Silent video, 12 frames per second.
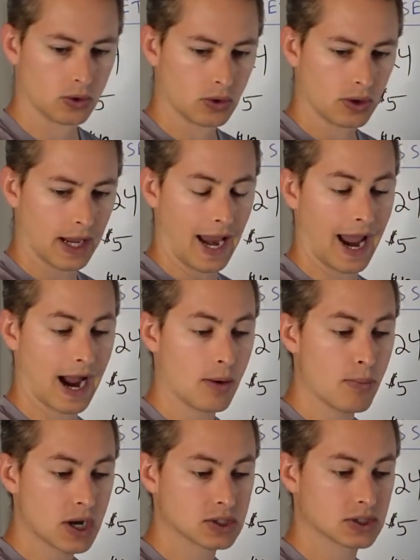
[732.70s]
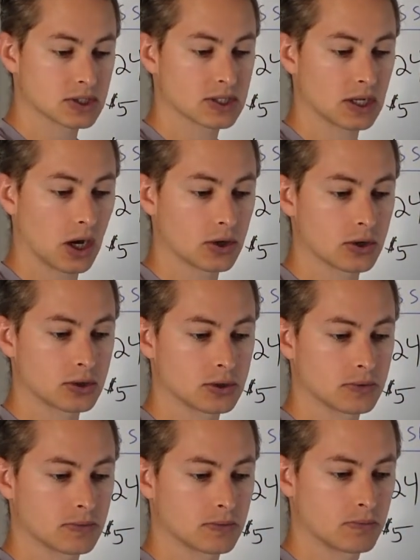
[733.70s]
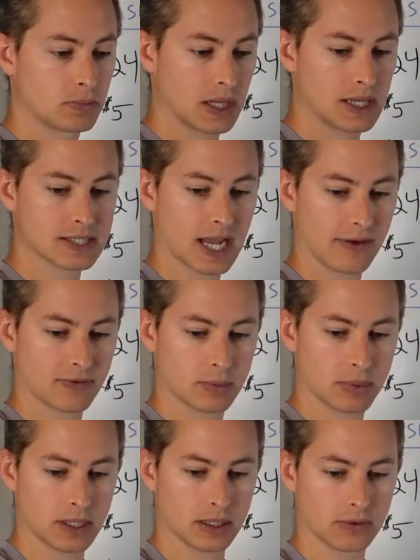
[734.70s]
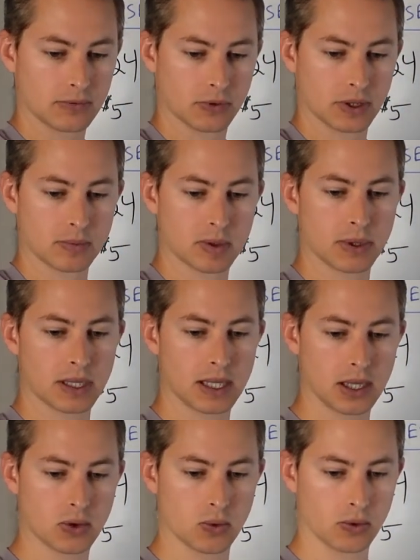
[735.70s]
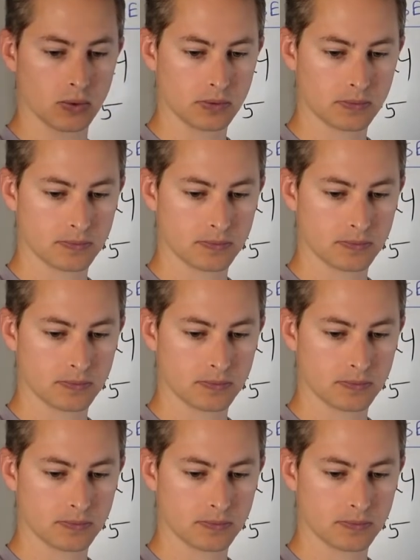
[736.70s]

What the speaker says: And how much does the other piece have to be for them to be equal?